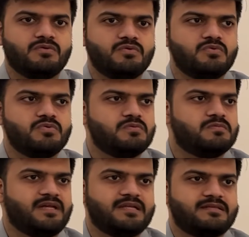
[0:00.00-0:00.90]
who,
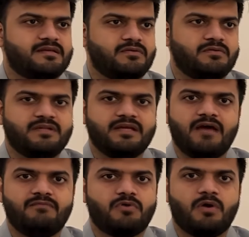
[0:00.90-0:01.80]
let's say, they
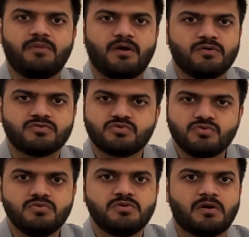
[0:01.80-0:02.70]
have dropped out of
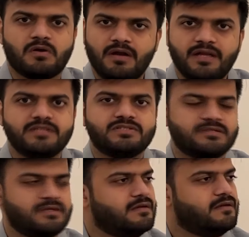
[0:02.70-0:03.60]
school or
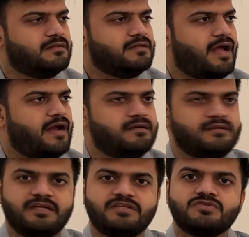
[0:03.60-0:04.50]
college
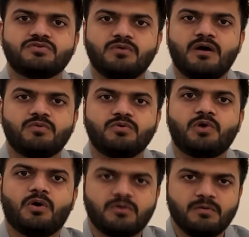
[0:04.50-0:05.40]
and they just know how to
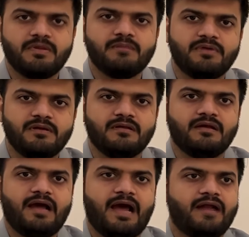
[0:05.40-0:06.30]
talk to people
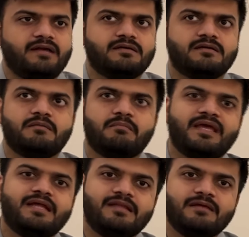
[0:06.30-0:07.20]
and
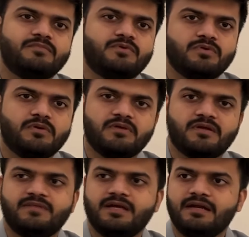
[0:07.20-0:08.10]
make them to,
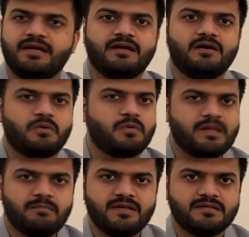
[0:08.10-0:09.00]
give their data or
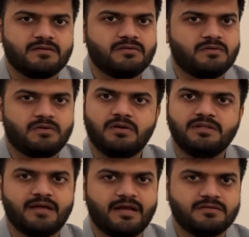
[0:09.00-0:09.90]
OTPs on all
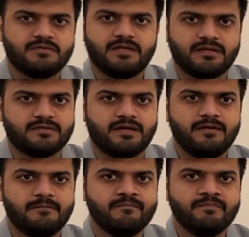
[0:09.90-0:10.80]
the kinds of things, right?
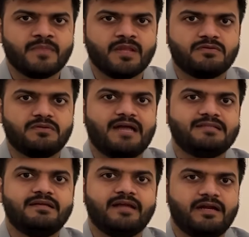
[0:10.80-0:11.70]
So
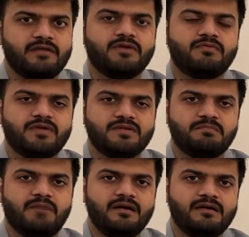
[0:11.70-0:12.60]
that's the negative influence
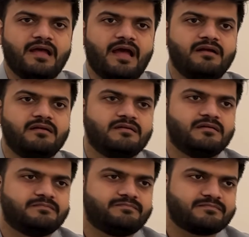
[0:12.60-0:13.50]
part. And
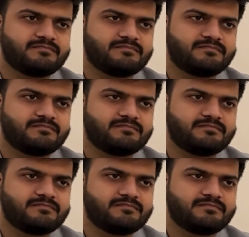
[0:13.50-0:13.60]
I've